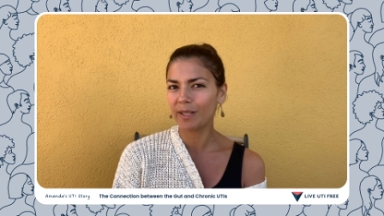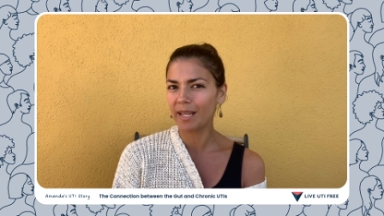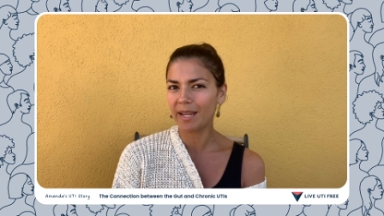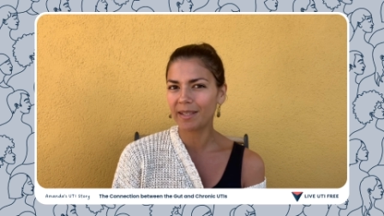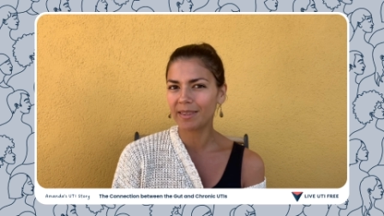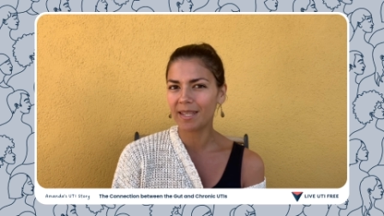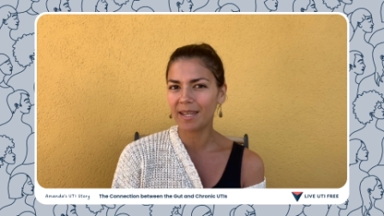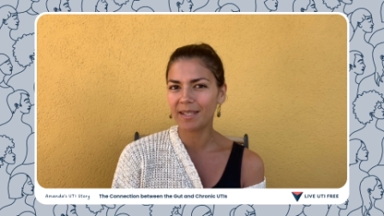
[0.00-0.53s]

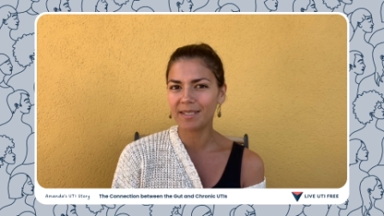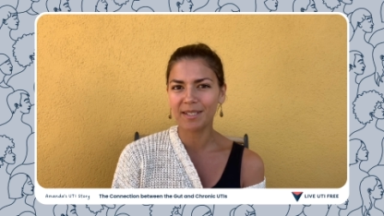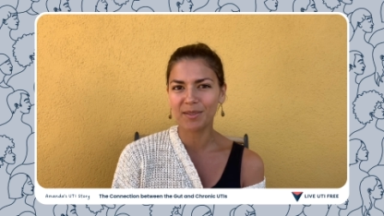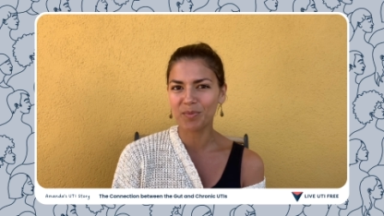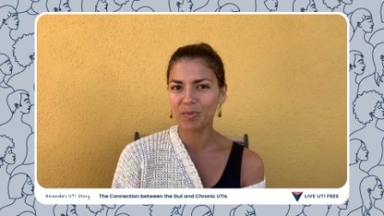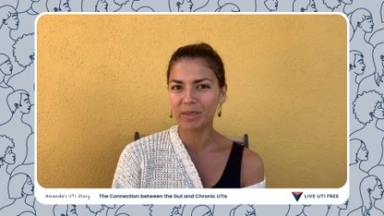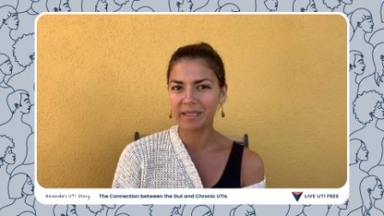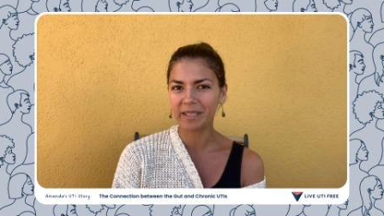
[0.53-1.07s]
like they
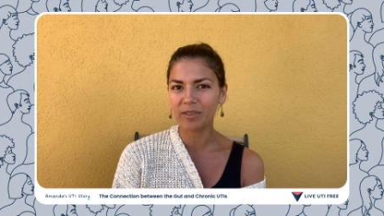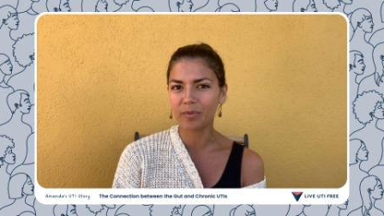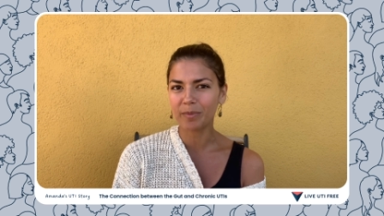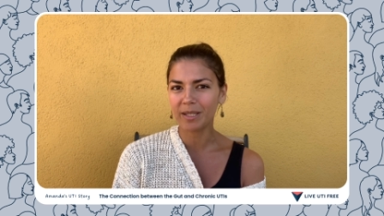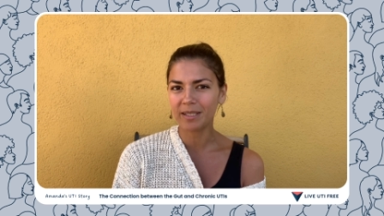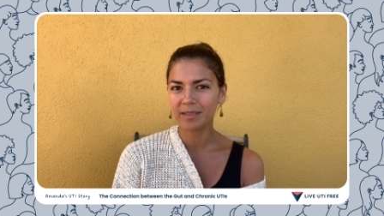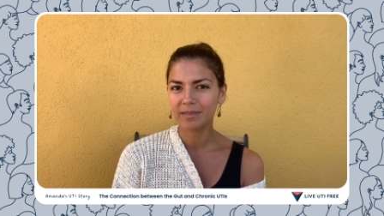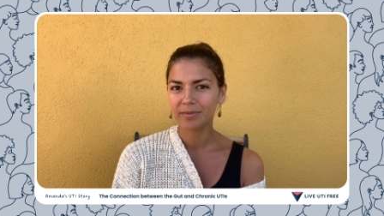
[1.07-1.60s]
didn't believe
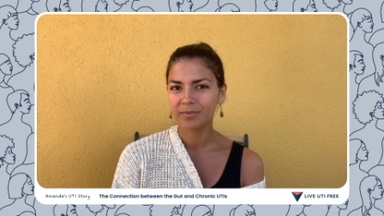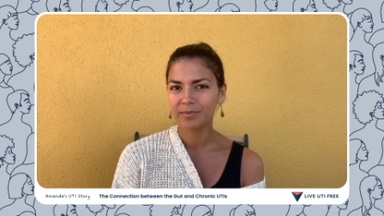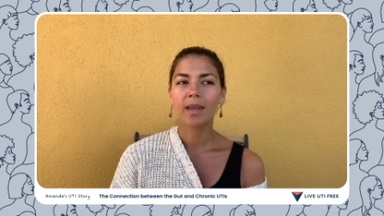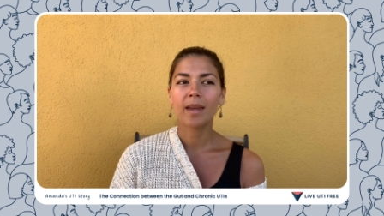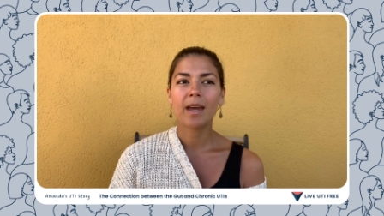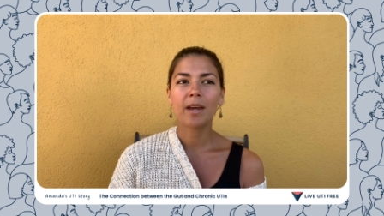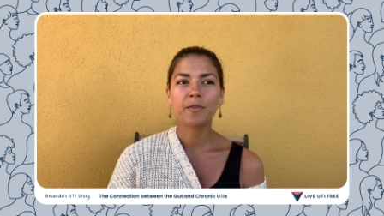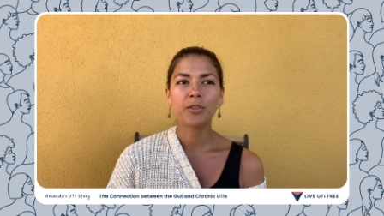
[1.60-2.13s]
me.
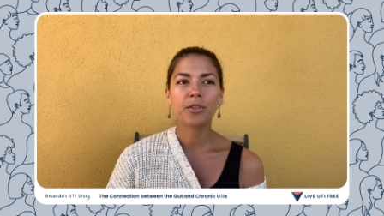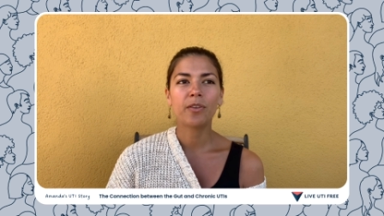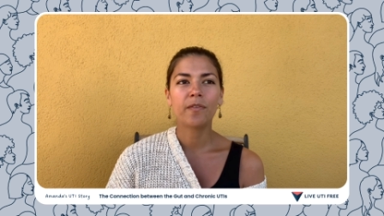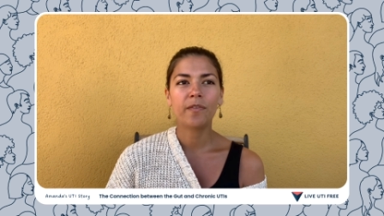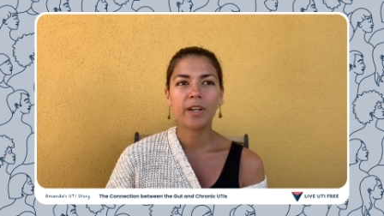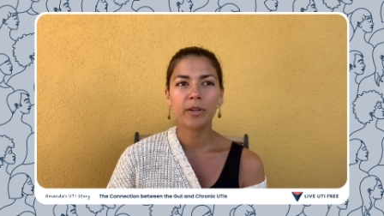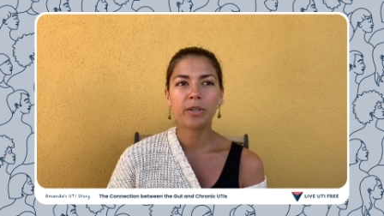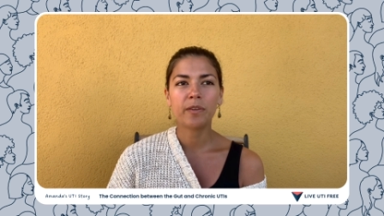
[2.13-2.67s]
After the
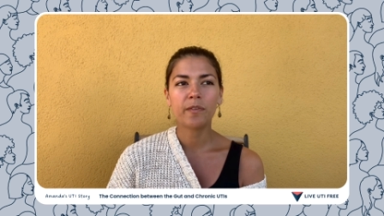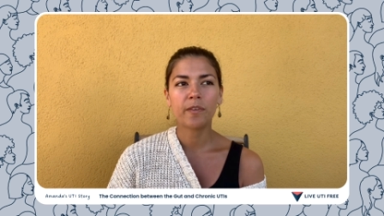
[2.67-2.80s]
very